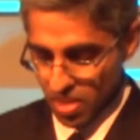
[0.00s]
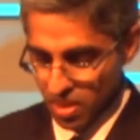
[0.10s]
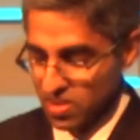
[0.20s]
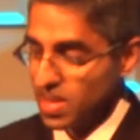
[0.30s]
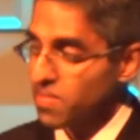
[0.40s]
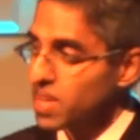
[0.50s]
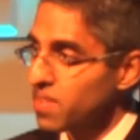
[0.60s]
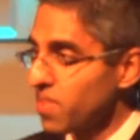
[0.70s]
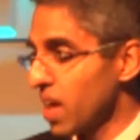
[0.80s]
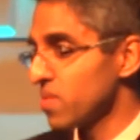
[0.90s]

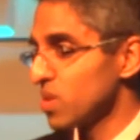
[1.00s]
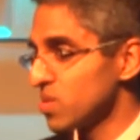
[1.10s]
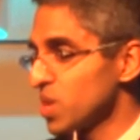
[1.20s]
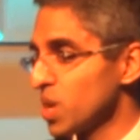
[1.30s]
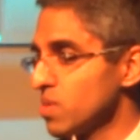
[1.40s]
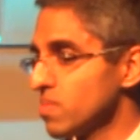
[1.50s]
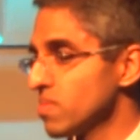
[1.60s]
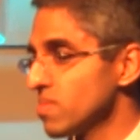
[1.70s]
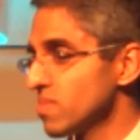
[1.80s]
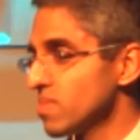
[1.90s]
75 years ago,
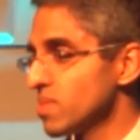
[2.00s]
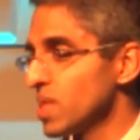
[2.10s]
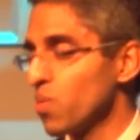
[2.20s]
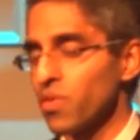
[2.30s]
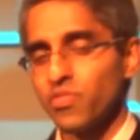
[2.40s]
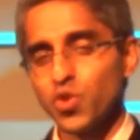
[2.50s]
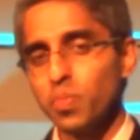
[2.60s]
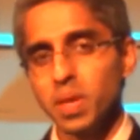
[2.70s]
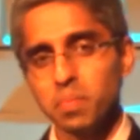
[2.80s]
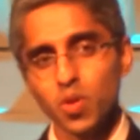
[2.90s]
there were few
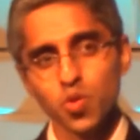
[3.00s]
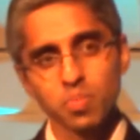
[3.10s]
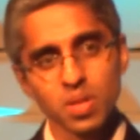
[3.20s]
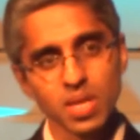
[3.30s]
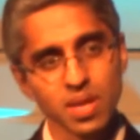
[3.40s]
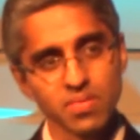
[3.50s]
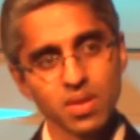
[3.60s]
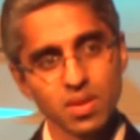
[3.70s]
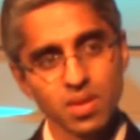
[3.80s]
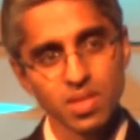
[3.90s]
people who believed
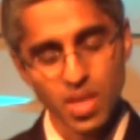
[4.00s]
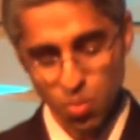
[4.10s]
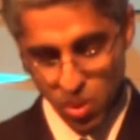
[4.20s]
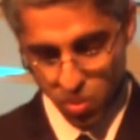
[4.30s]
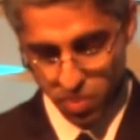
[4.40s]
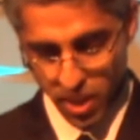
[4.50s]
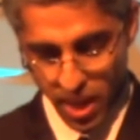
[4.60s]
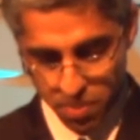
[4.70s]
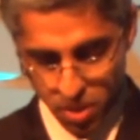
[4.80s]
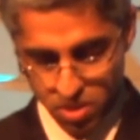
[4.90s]
that we would
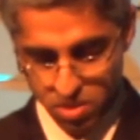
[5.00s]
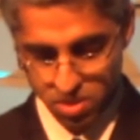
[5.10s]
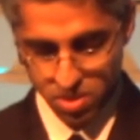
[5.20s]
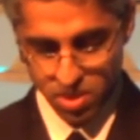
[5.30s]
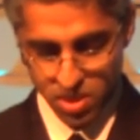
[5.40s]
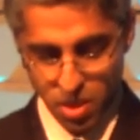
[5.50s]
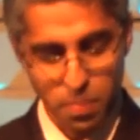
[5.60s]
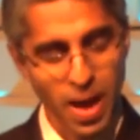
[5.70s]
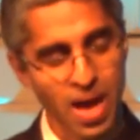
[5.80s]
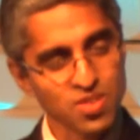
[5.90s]
be able to
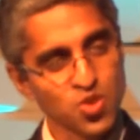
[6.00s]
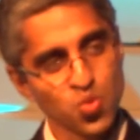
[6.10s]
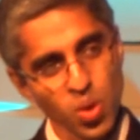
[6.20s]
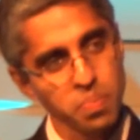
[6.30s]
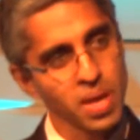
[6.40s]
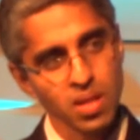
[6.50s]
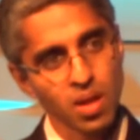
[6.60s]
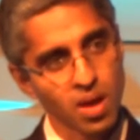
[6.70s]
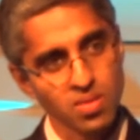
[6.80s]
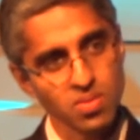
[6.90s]
pass sweeping
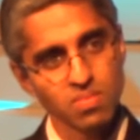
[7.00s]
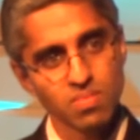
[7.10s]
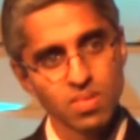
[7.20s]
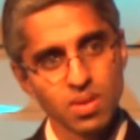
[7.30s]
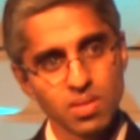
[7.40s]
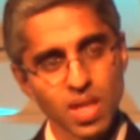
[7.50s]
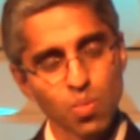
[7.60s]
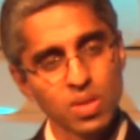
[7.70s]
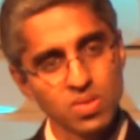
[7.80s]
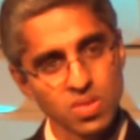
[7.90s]
laws that
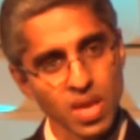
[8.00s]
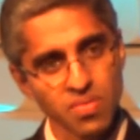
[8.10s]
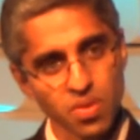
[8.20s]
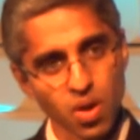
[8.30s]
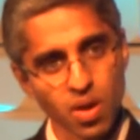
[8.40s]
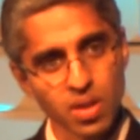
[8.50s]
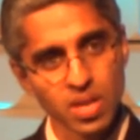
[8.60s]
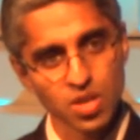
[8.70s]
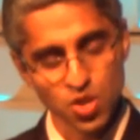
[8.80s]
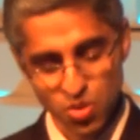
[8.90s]
would safeguard
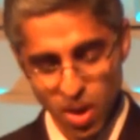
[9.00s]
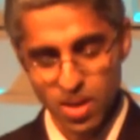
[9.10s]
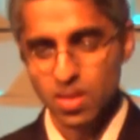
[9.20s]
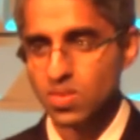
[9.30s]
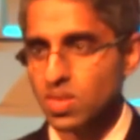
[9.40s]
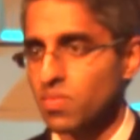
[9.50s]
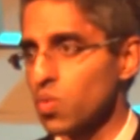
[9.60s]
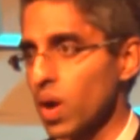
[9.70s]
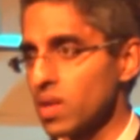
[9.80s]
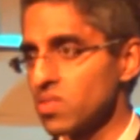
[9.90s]
and enshrine the civil
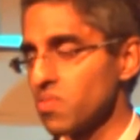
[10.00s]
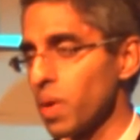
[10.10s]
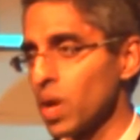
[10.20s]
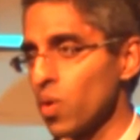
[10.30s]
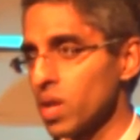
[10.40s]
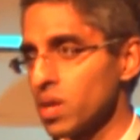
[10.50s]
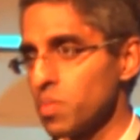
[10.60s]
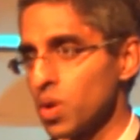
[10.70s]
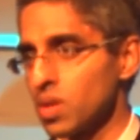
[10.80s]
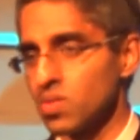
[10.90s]
rights of minority
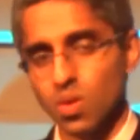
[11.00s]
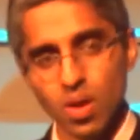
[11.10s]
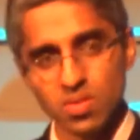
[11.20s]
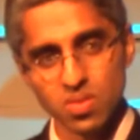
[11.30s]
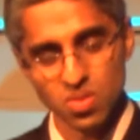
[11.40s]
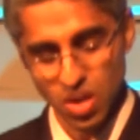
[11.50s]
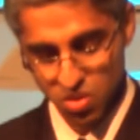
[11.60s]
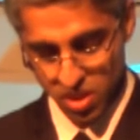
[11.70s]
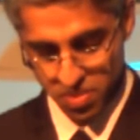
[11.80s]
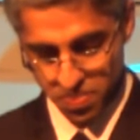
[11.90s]
communities across this country.